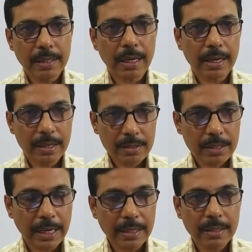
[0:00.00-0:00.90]
the guest
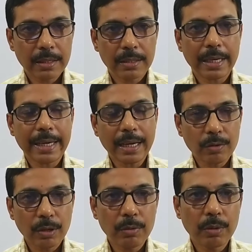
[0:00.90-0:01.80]
that the cat
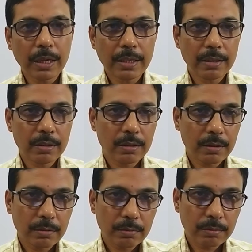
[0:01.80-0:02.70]
only wanted
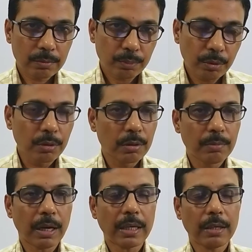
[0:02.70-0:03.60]

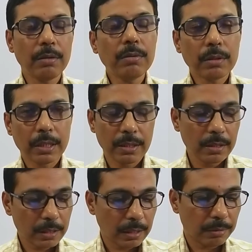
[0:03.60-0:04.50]
food, but you
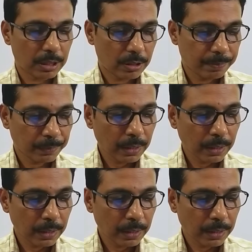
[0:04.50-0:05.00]
didn't give it.